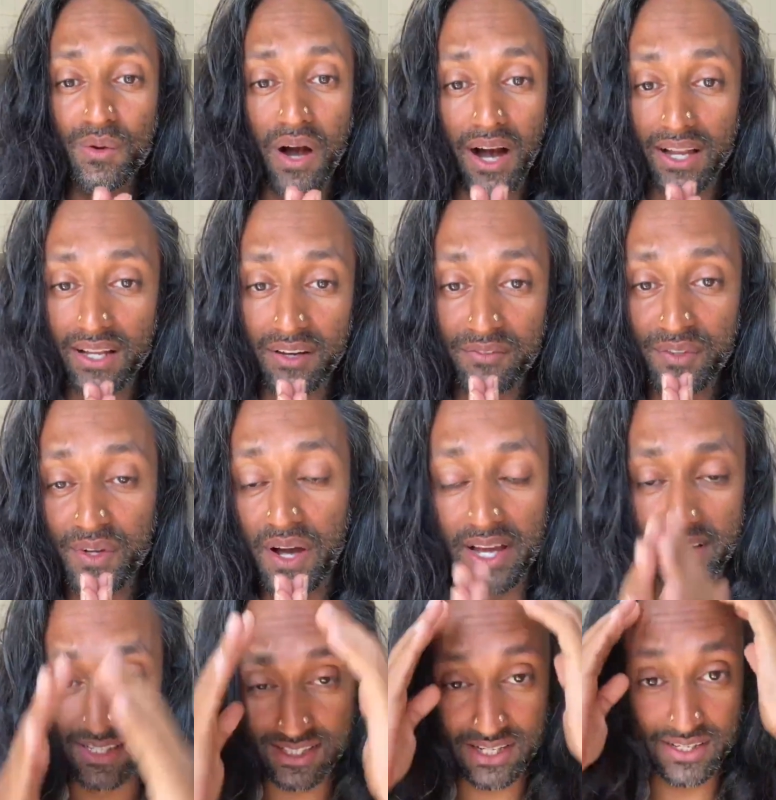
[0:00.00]
you, I love you,
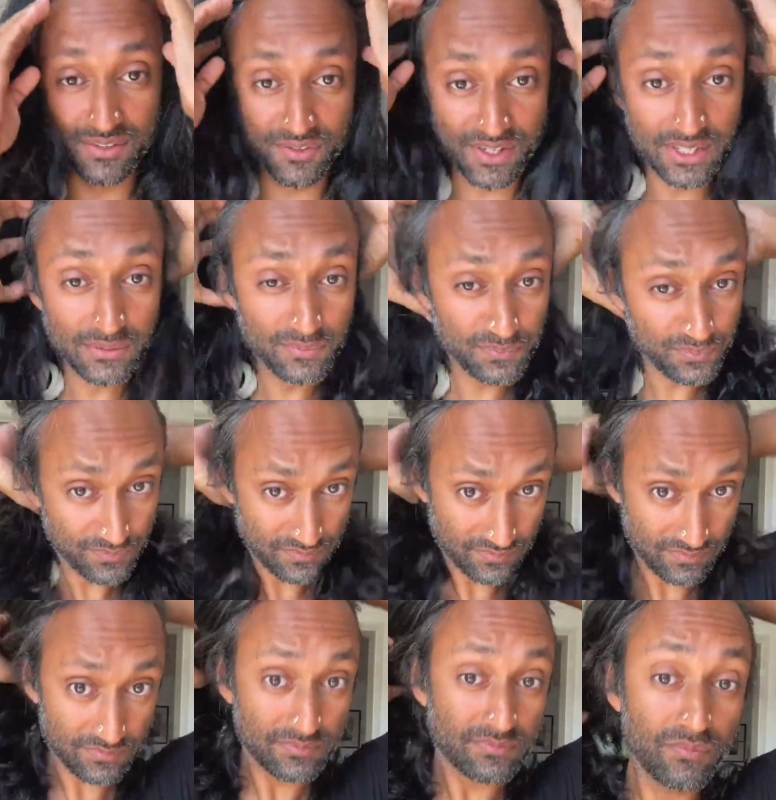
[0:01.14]
and I set you free.
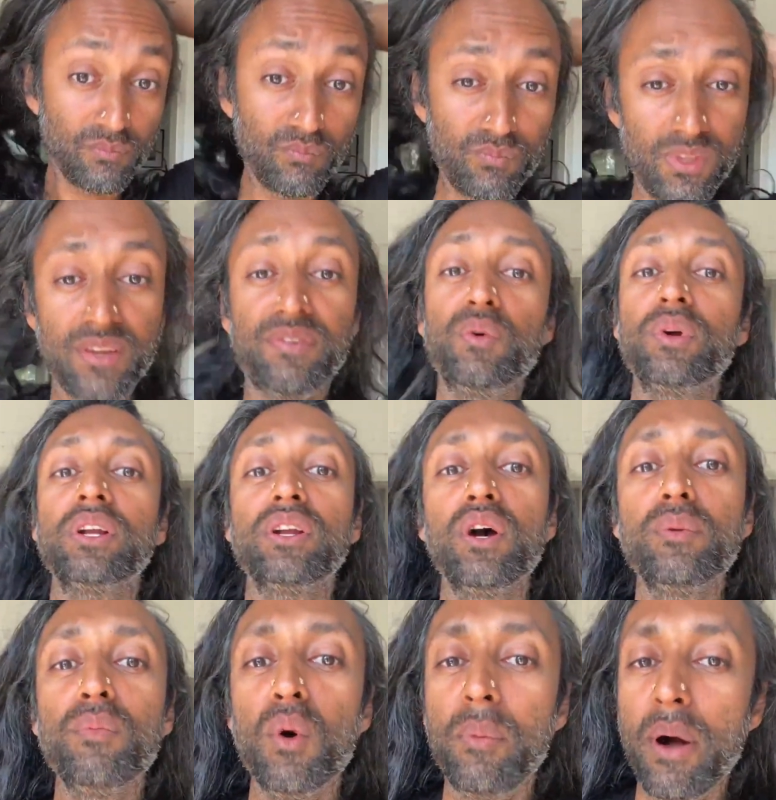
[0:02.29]
If you want to
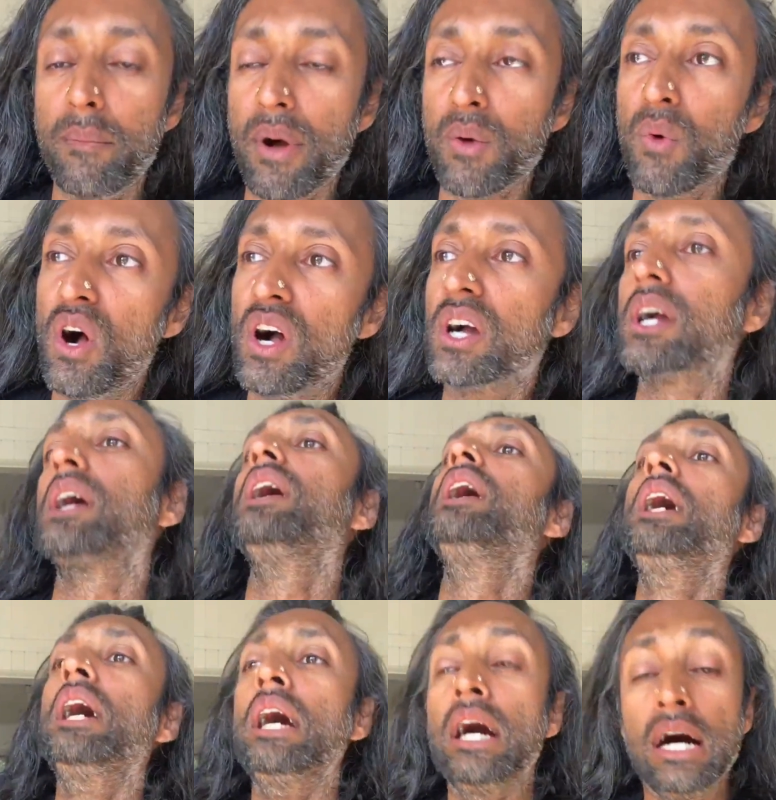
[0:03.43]
know more about my work,
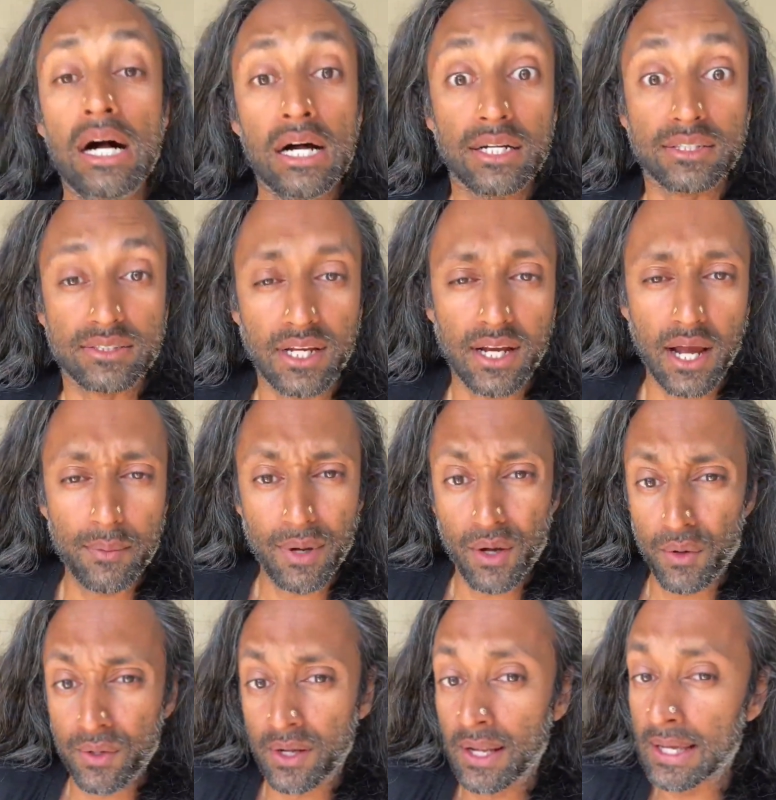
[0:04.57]
check out my
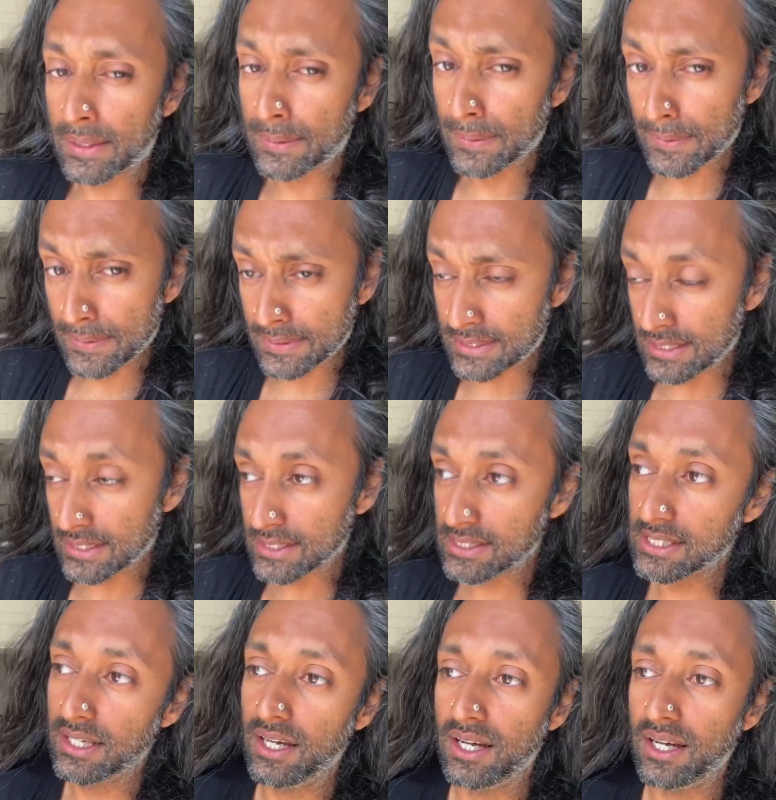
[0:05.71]
online courses,